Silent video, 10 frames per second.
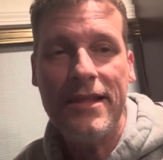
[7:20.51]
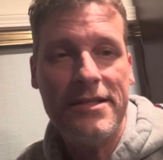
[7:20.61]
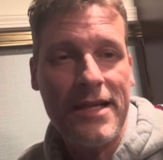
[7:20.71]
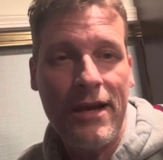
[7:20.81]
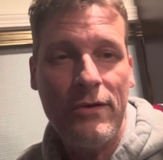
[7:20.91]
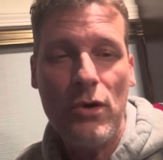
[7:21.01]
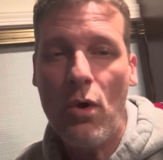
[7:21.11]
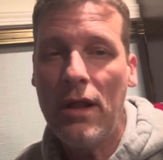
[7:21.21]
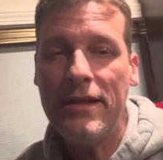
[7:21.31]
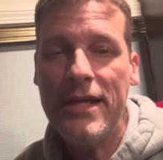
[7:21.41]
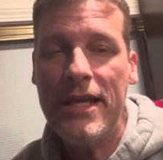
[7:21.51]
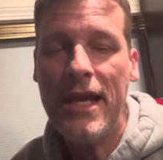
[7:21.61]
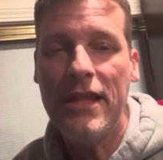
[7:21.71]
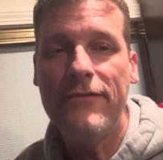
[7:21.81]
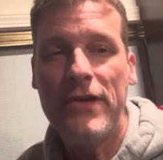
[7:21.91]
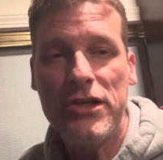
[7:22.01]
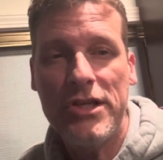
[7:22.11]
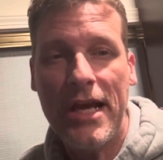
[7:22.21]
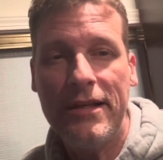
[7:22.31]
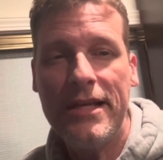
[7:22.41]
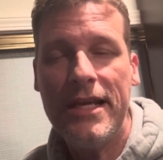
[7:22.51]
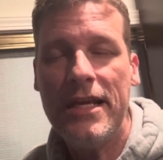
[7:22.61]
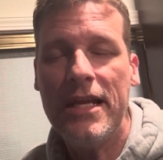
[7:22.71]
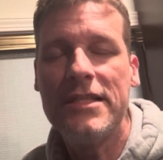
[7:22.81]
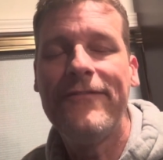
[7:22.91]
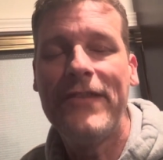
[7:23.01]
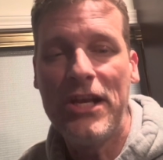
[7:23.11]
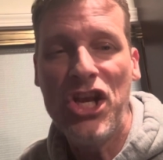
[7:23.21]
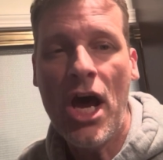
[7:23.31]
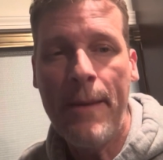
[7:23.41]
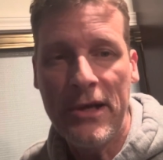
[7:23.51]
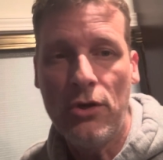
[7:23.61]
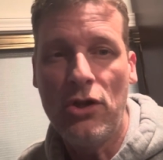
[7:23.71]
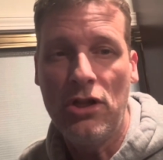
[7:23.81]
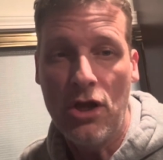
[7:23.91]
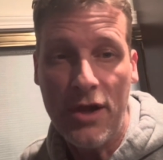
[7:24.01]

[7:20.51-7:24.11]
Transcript: the sound quality and the functionality is phenomenal.